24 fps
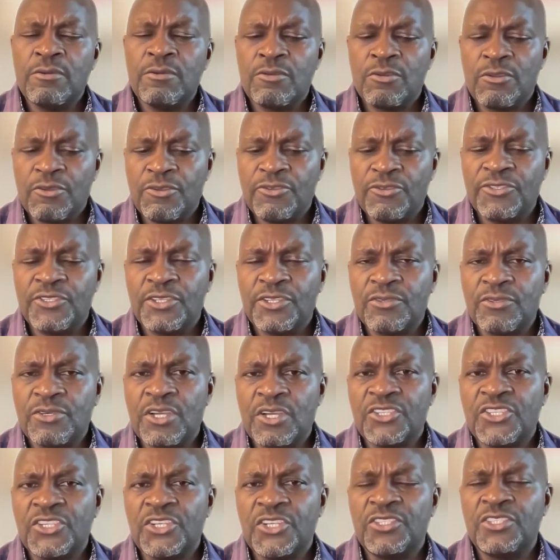close at
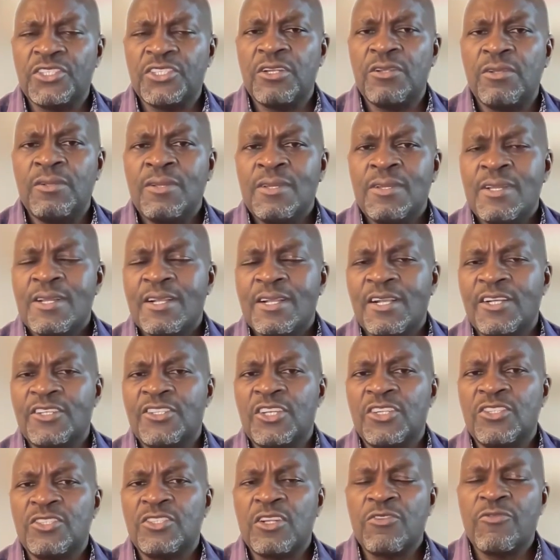Kashasha.
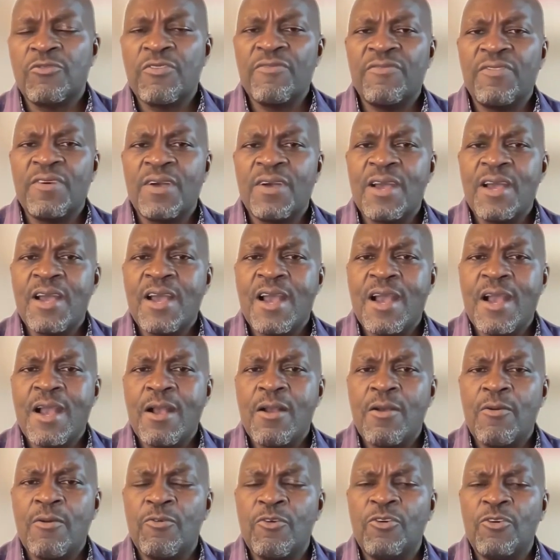Kashasha River
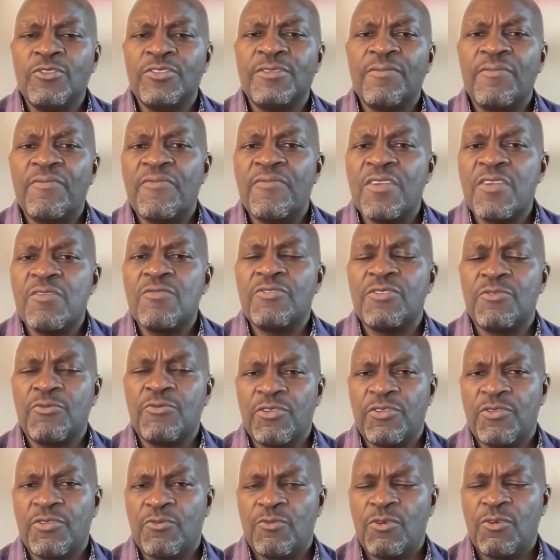was filled
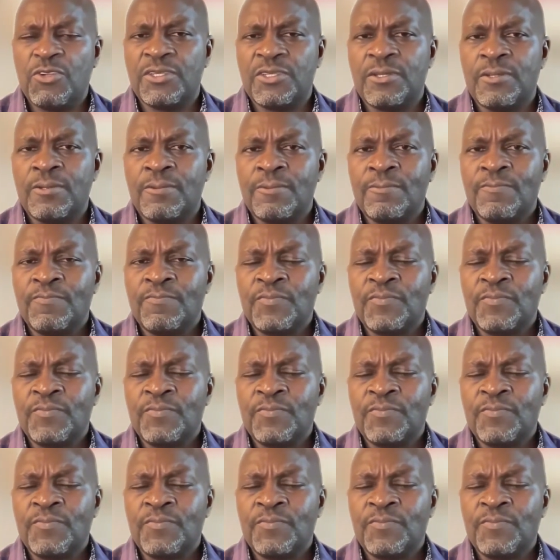with water.